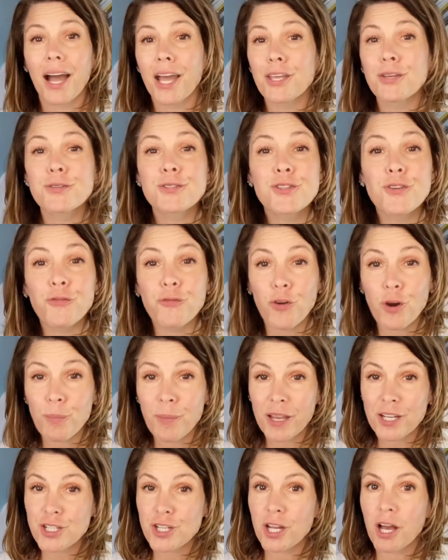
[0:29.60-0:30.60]
use the
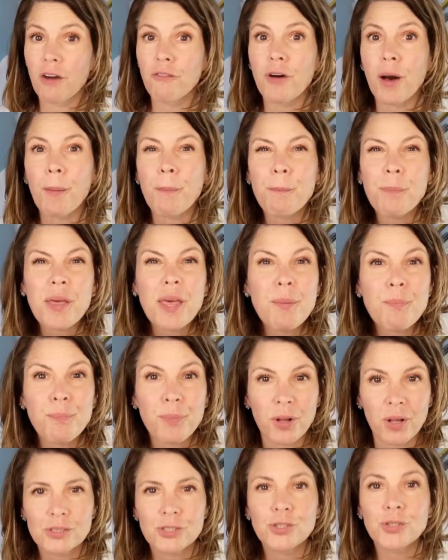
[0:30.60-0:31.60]
formation of a
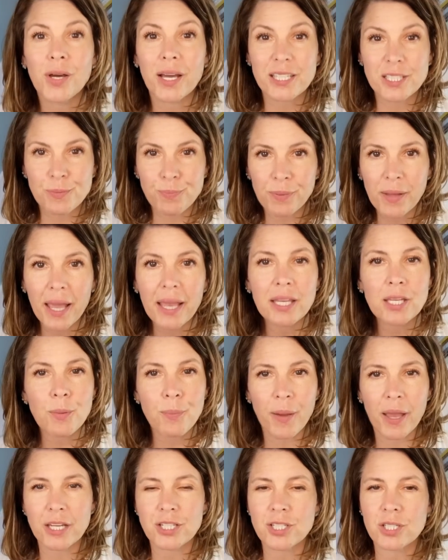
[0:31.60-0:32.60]
pimple to explain to
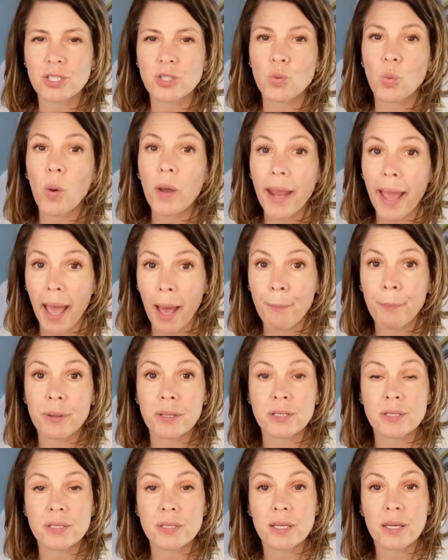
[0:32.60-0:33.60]
patients what
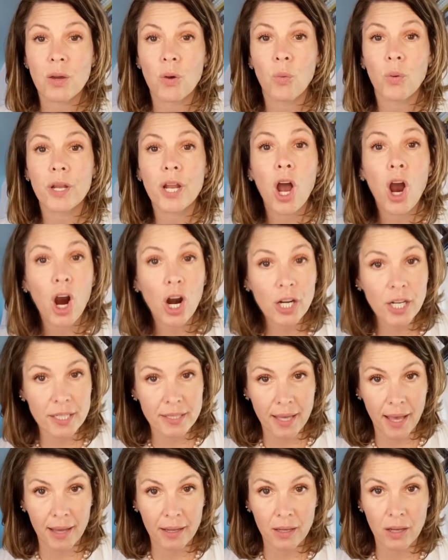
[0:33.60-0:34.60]
happens when a heart
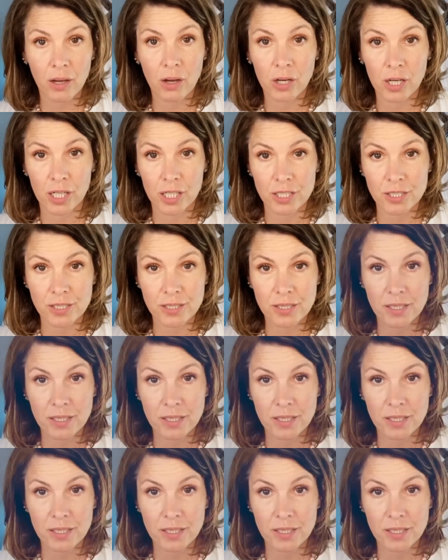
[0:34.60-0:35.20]
attack occurs.